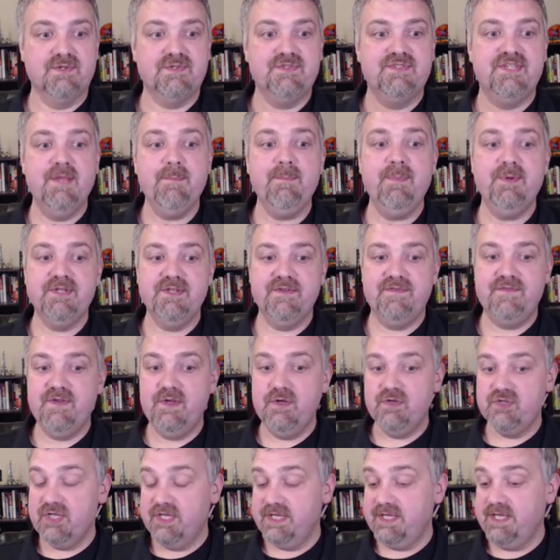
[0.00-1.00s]
So simple
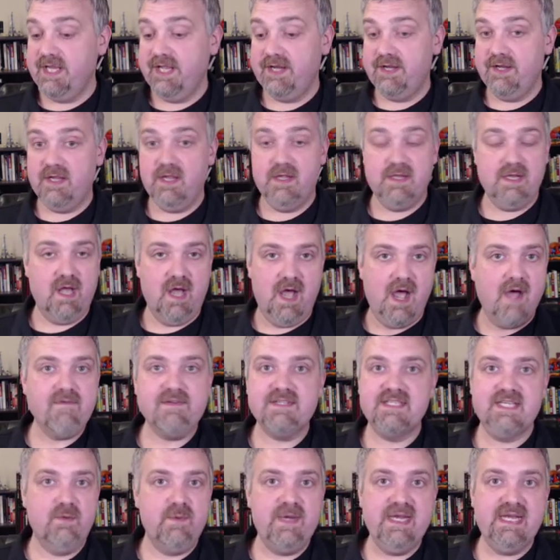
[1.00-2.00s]
diffusion can, and
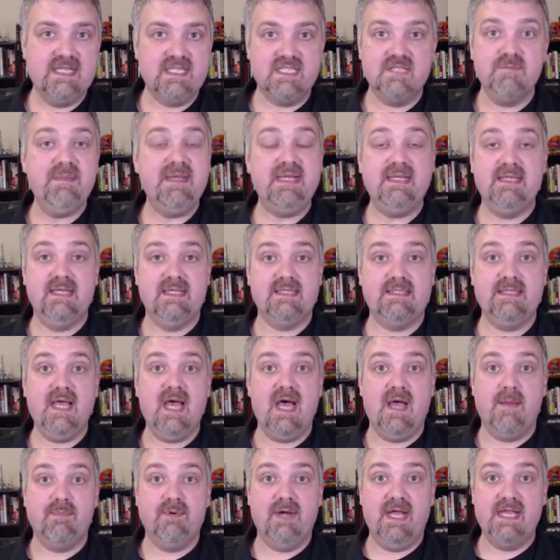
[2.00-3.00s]
obviously we can speed
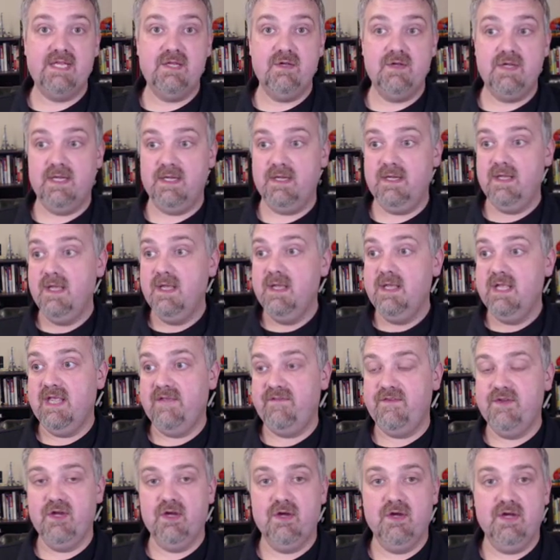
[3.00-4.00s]
this up, right? You can,
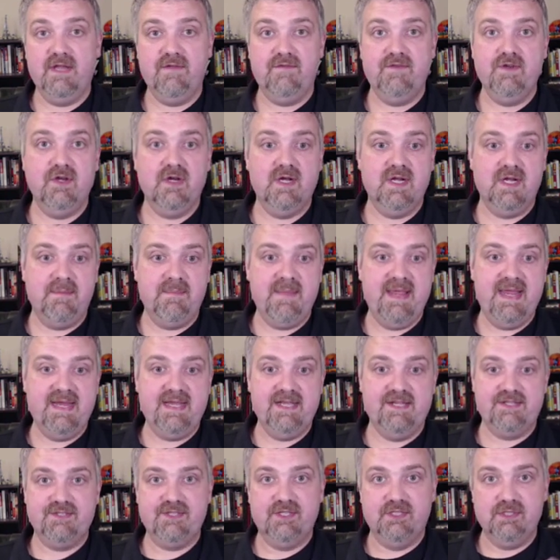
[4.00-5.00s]
if you're going to
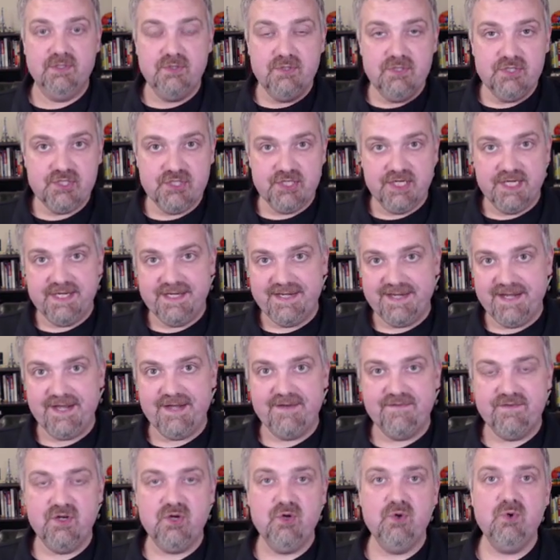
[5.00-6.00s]
make a solution
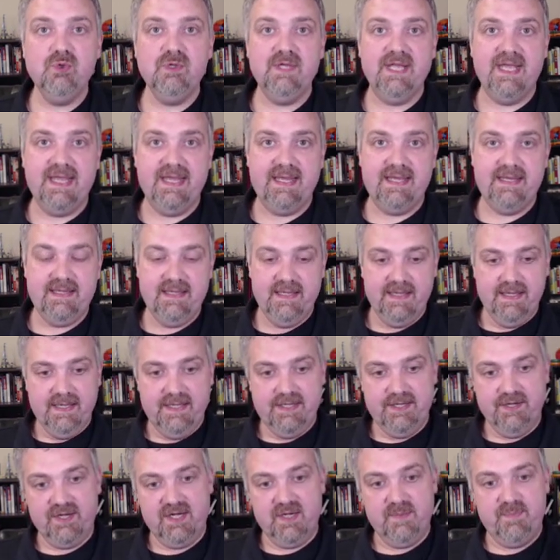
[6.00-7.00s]
of Kool-Aid,
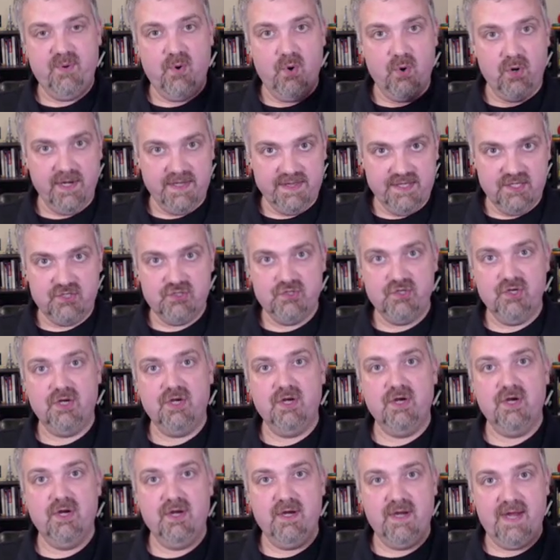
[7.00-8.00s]
you're going to pour in the
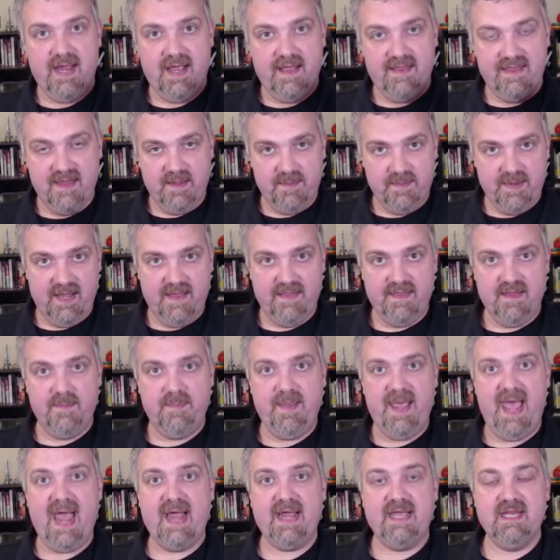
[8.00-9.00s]
sugar and
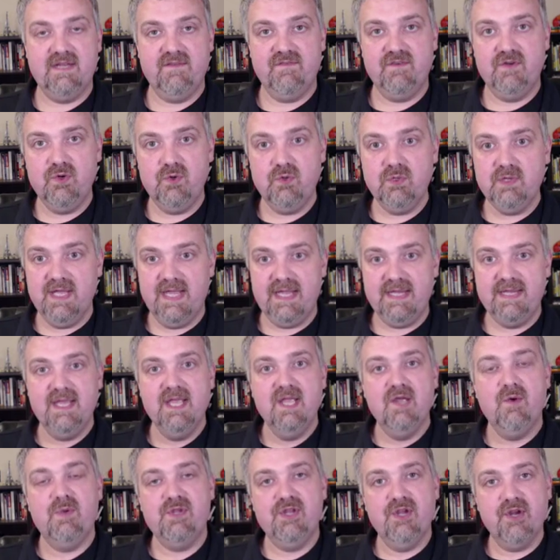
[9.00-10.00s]
the packet of
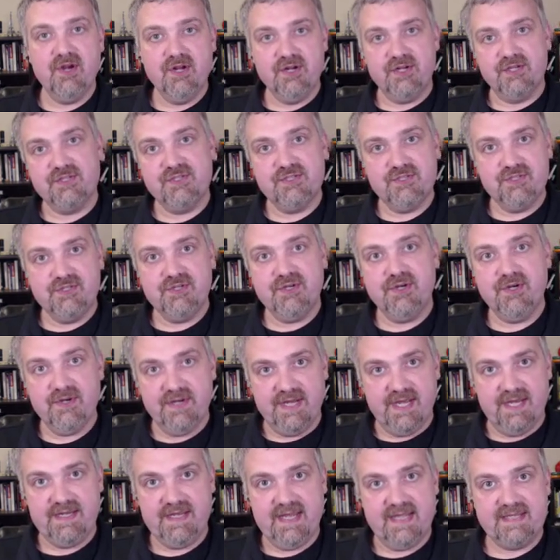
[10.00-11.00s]
Kool-Aid. Well, you're going to
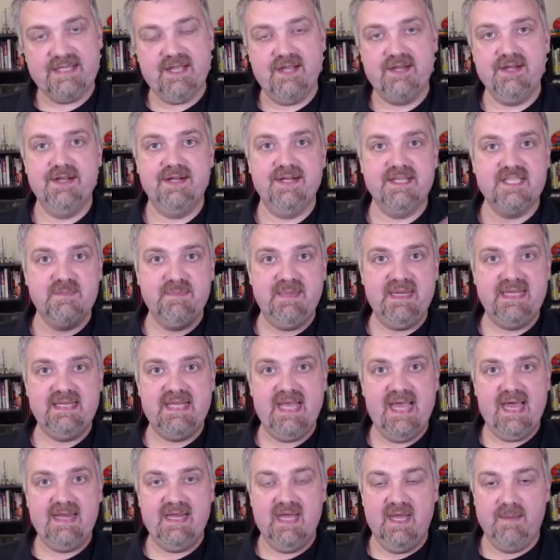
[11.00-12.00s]
stir it. That's how you're going to
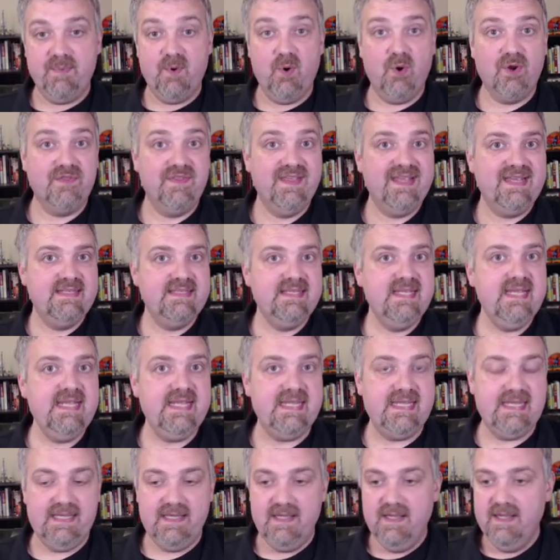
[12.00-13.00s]
speed that up. Or think
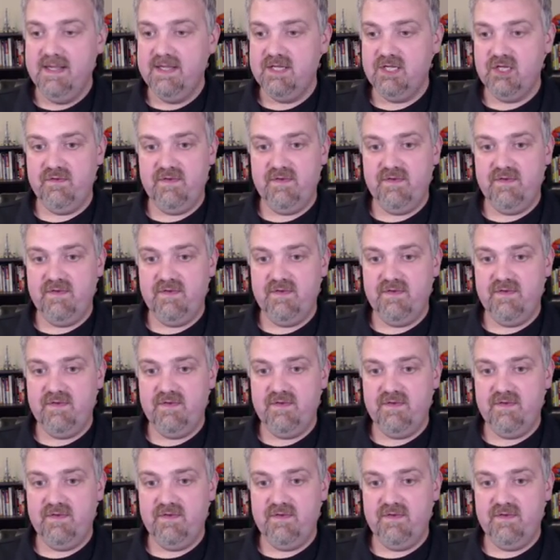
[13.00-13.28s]
tea.